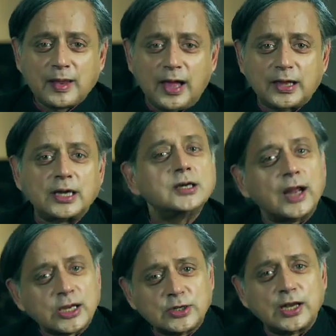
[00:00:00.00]
I
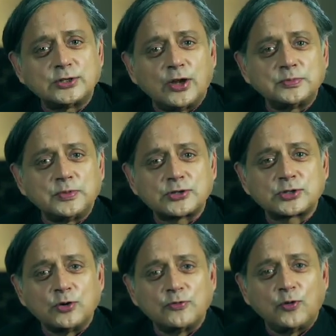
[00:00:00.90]
congratulate Don
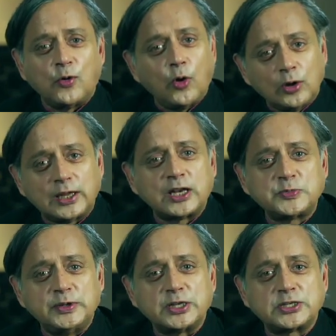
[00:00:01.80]
Bosco for all that
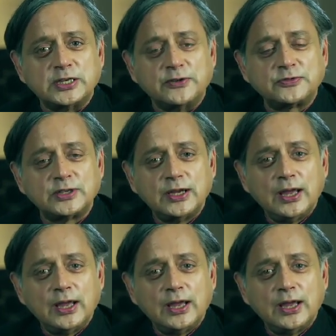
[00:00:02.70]
has been achieved